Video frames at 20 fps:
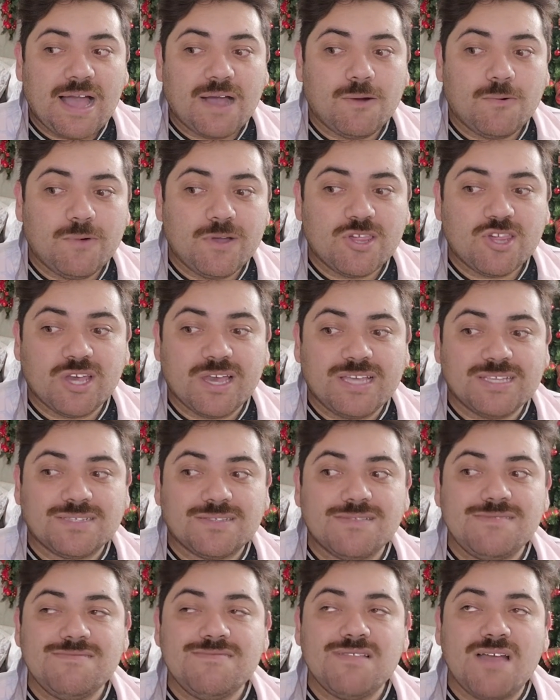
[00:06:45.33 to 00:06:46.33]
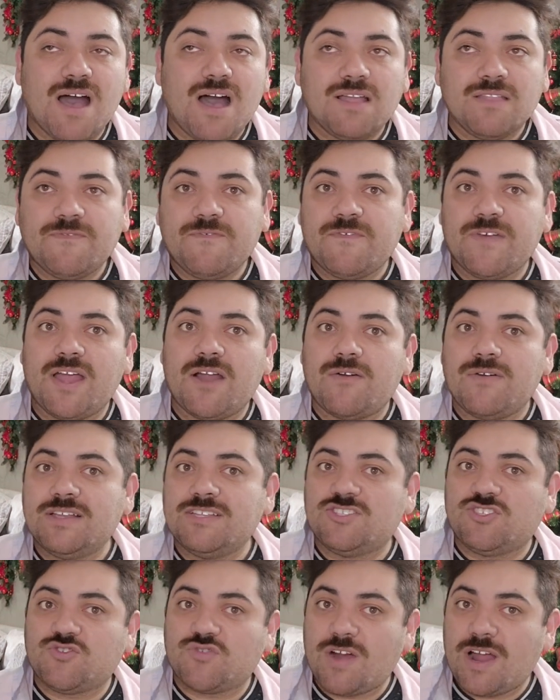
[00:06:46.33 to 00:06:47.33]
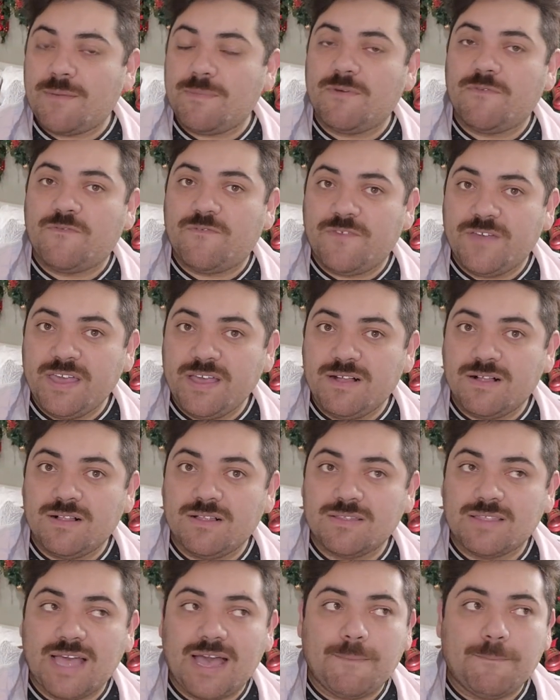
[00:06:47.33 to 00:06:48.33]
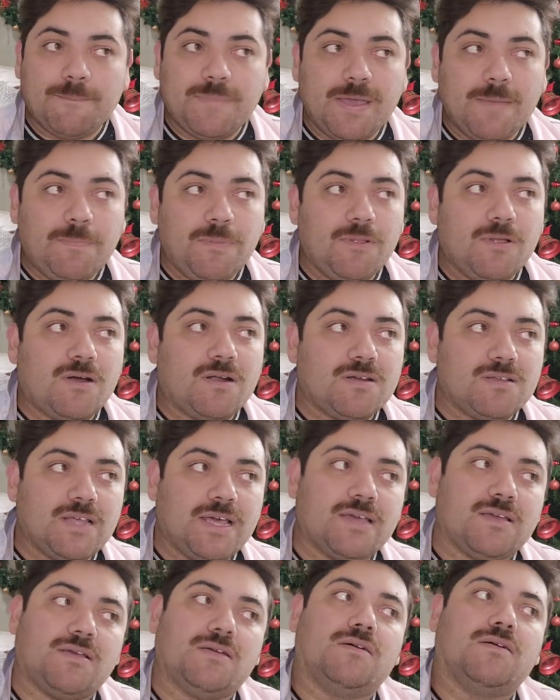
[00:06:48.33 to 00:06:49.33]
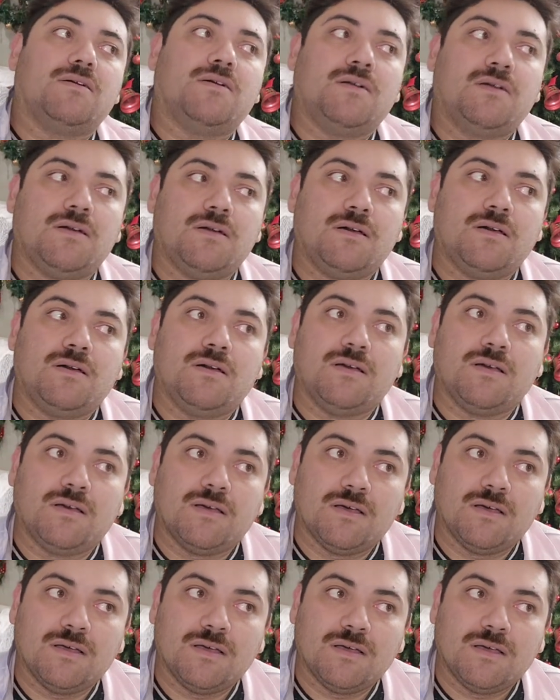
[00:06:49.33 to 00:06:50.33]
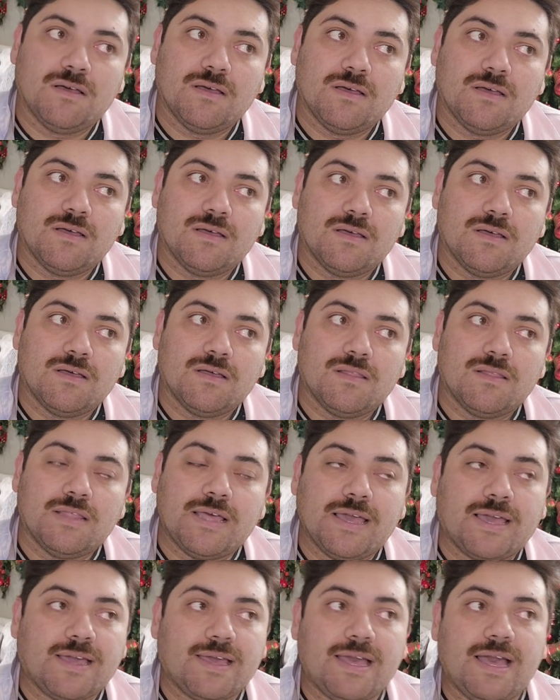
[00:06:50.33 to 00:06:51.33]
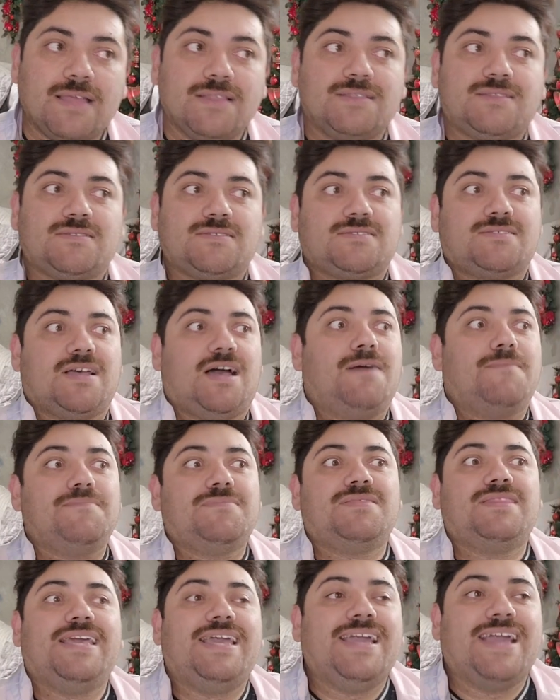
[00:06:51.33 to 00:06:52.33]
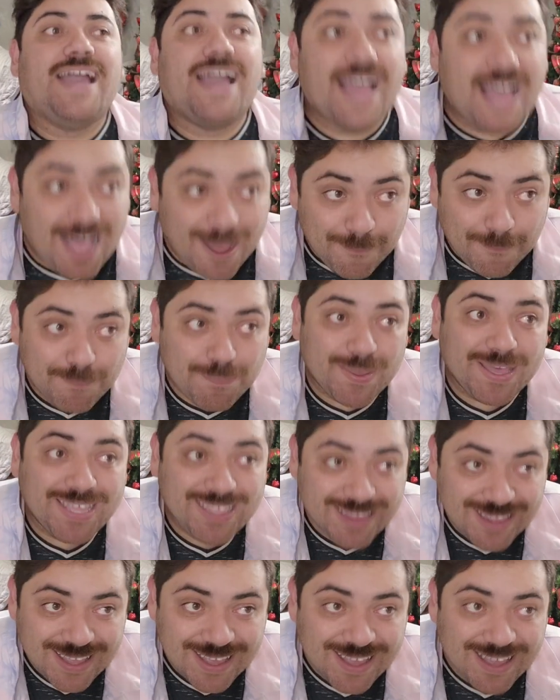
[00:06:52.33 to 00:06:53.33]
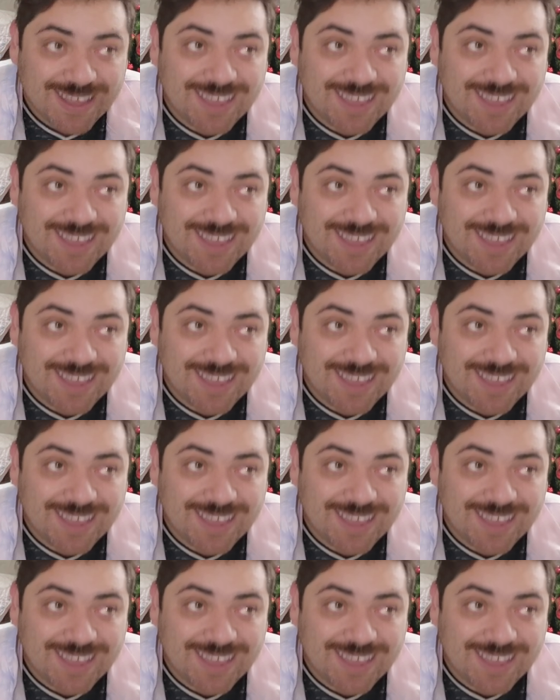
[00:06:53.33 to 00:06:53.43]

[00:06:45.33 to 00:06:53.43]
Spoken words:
which is not very drama-filled, and people are like, ugh, like, can something happen?